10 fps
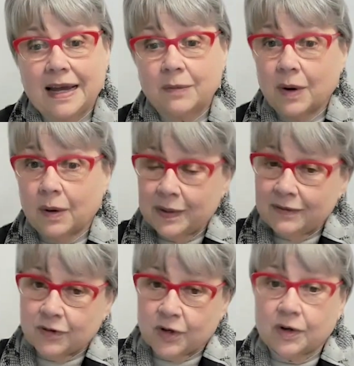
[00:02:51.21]
and what
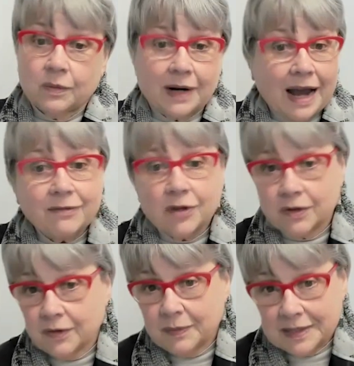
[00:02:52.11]
we've learned, what I've
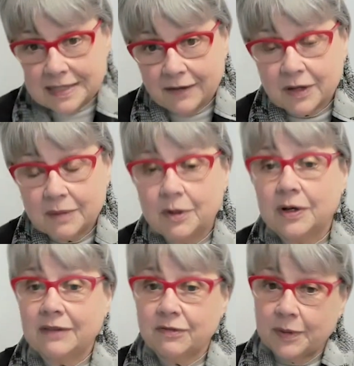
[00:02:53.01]
learned from the deaf
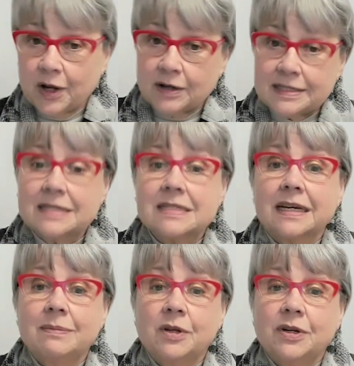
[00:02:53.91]
community, from the
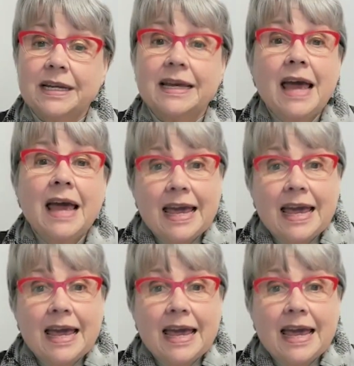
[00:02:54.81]
autistic community,